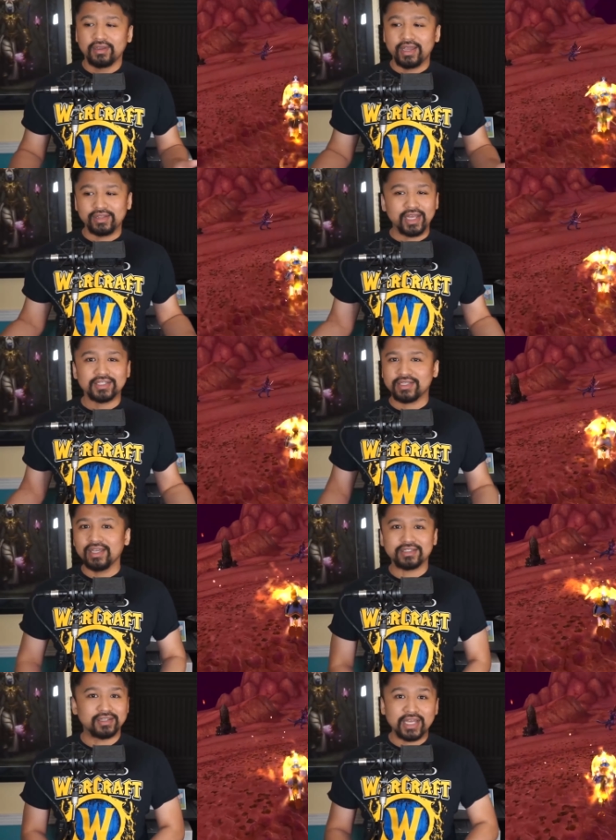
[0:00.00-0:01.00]
And that's
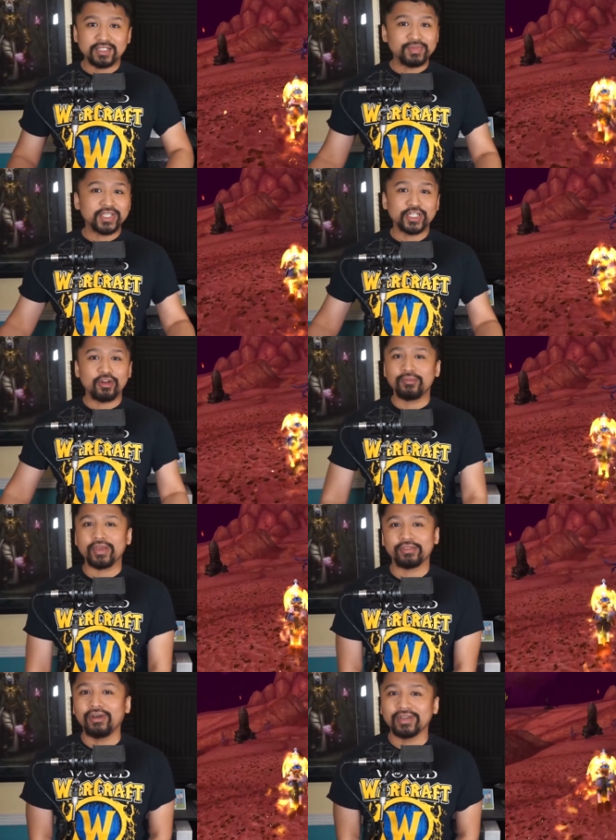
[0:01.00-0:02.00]
it. That's me sharing my
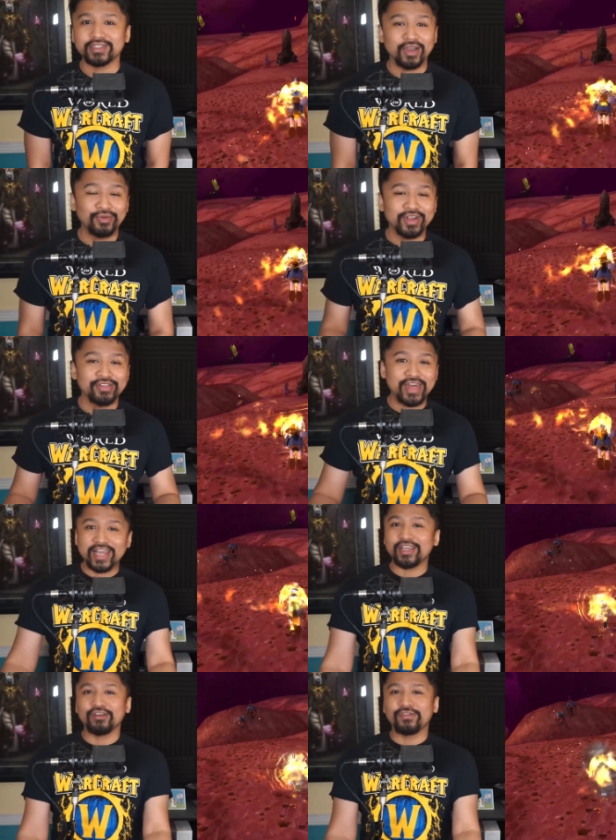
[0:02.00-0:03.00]
thoughts. I want to
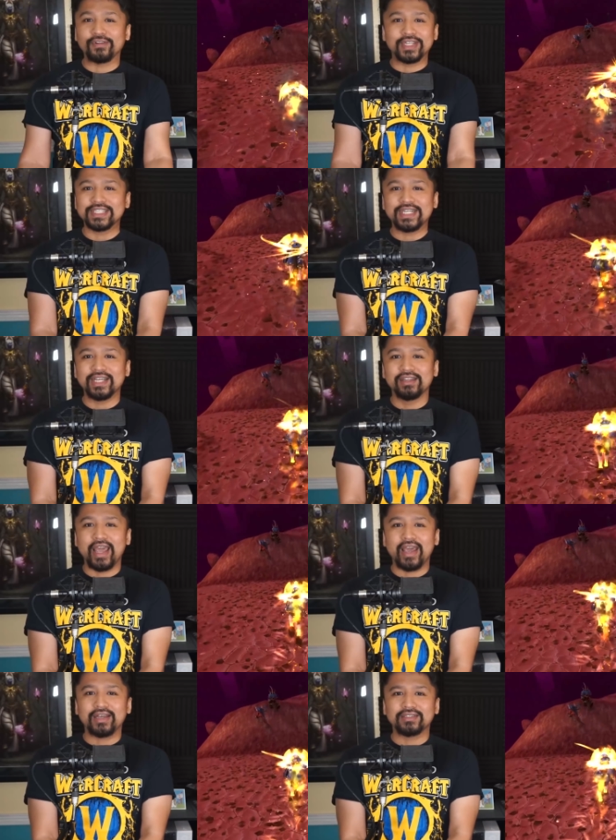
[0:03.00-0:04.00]
thank you for listening,
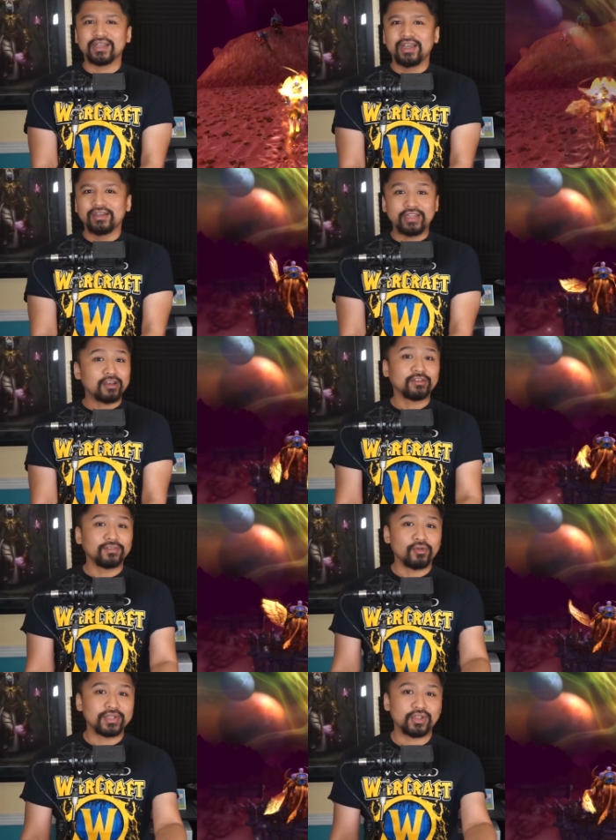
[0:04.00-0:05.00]
and now the
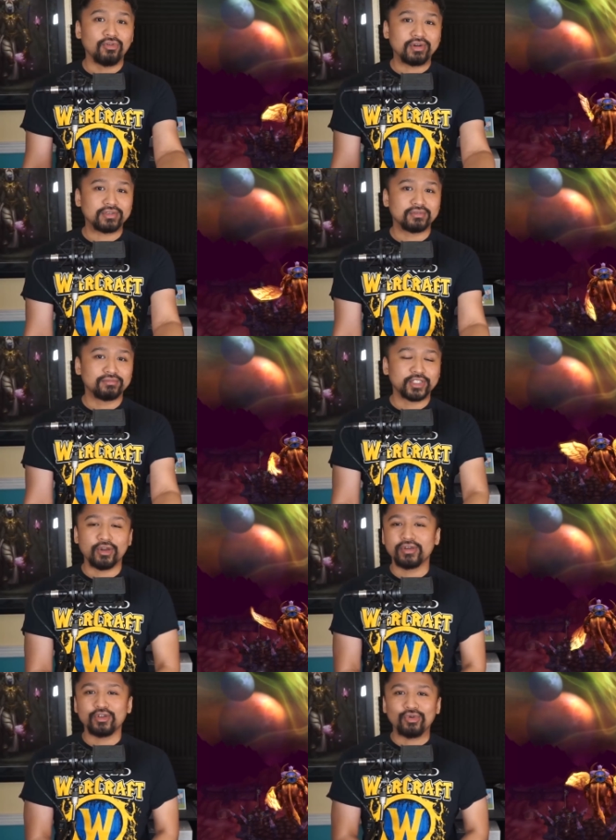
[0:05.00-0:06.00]
floor is yours.
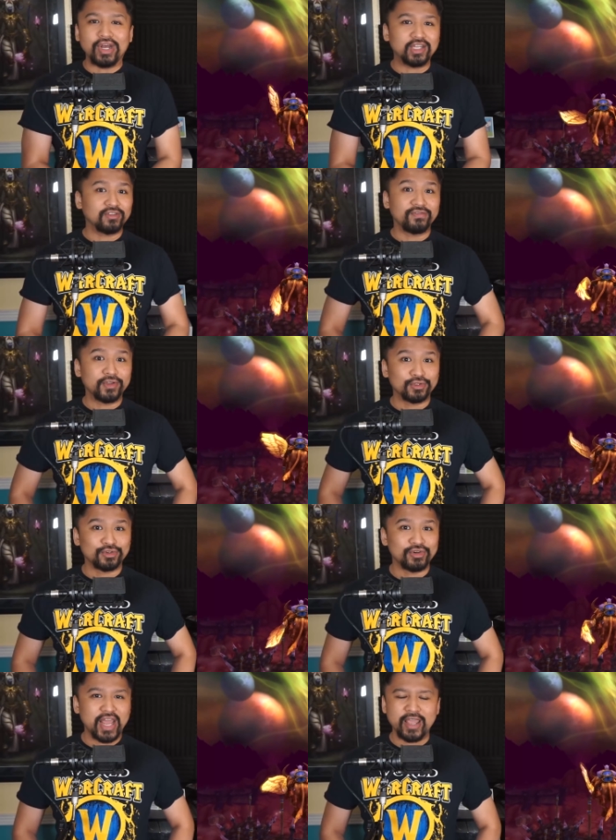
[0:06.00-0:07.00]
Share your
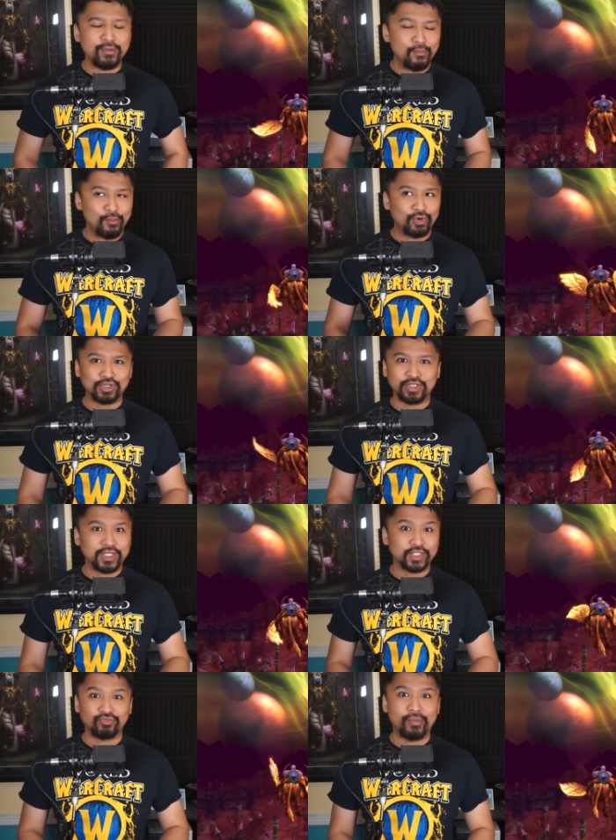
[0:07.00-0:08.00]
unfiltered and
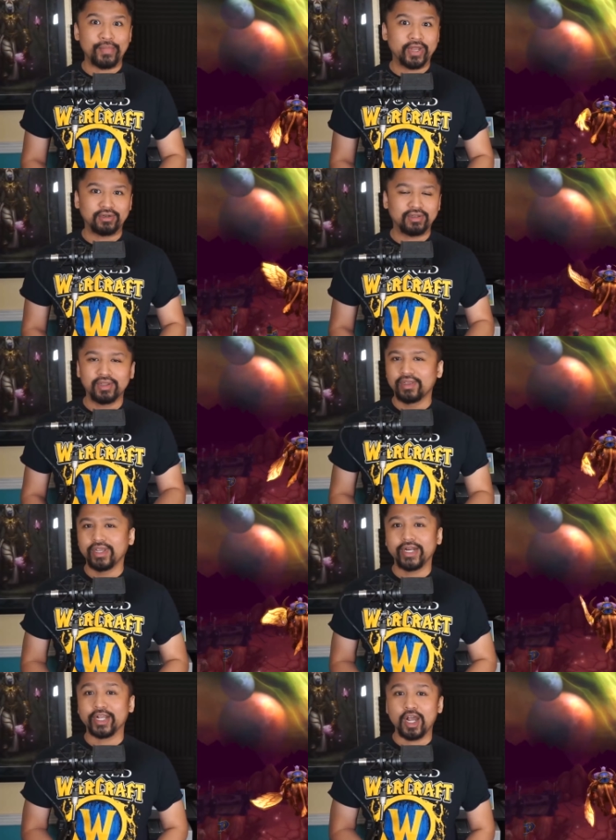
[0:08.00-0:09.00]
merciless rebuttal
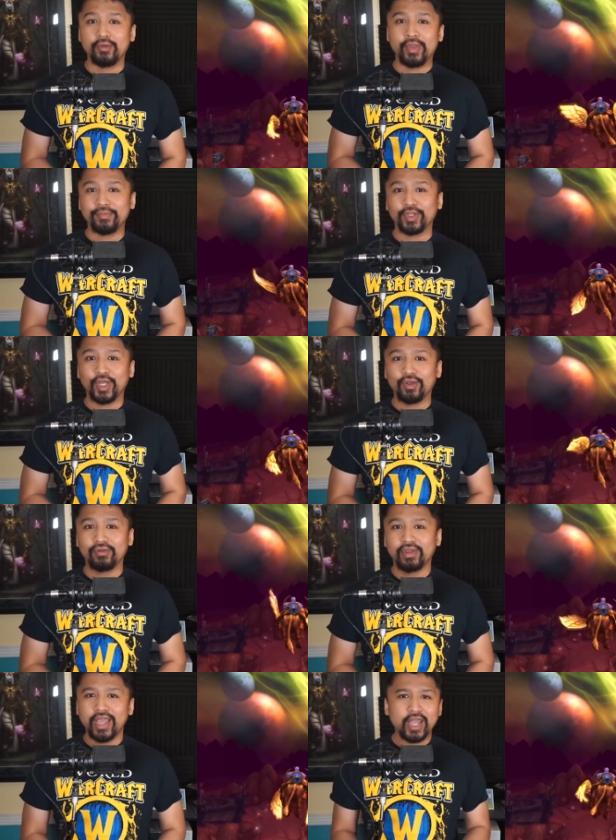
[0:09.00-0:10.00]
in a comment below.
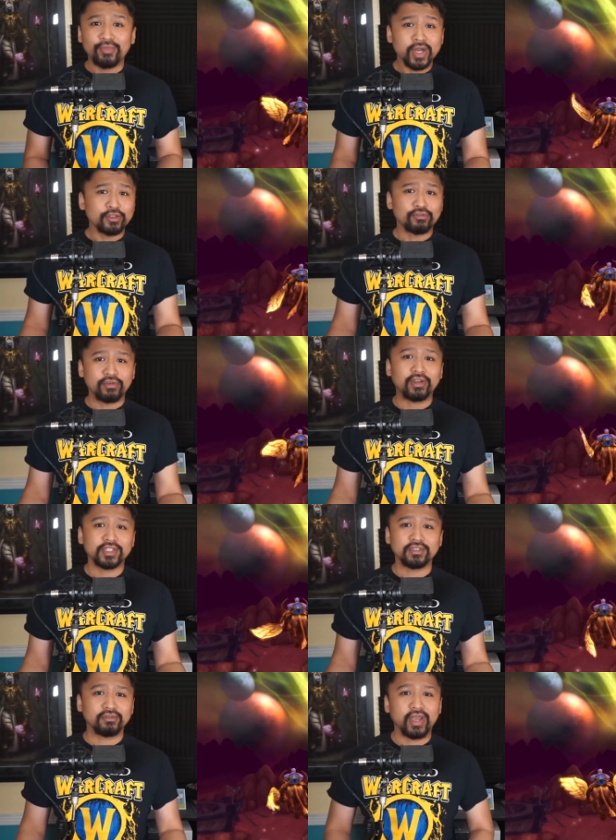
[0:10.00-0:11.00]
And what other
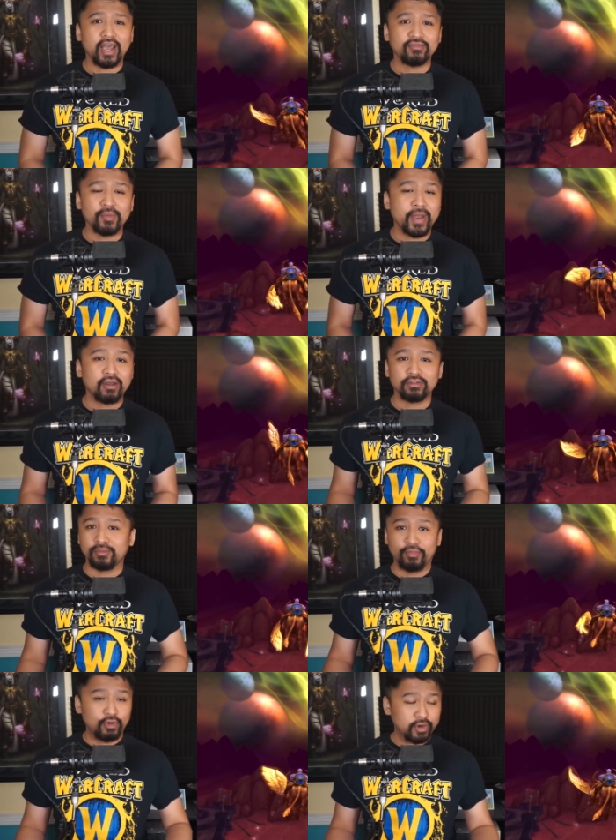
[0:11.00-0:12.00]
thoughts do you have about
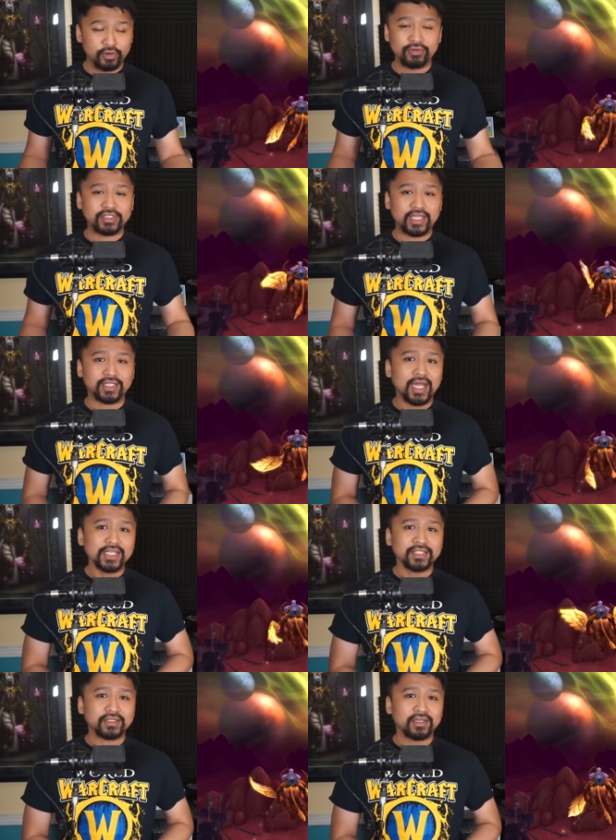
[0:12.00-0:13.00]
Burning Crusade
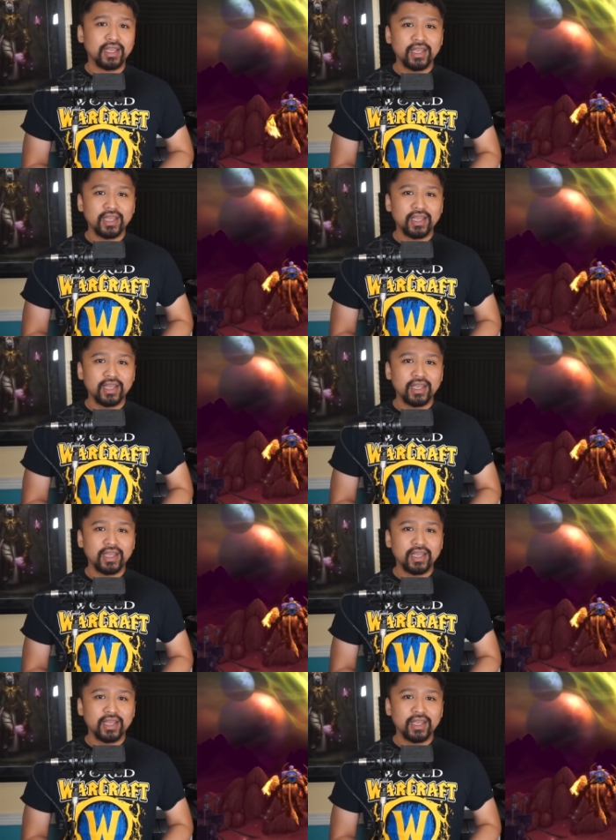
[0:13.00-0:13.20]
Classic?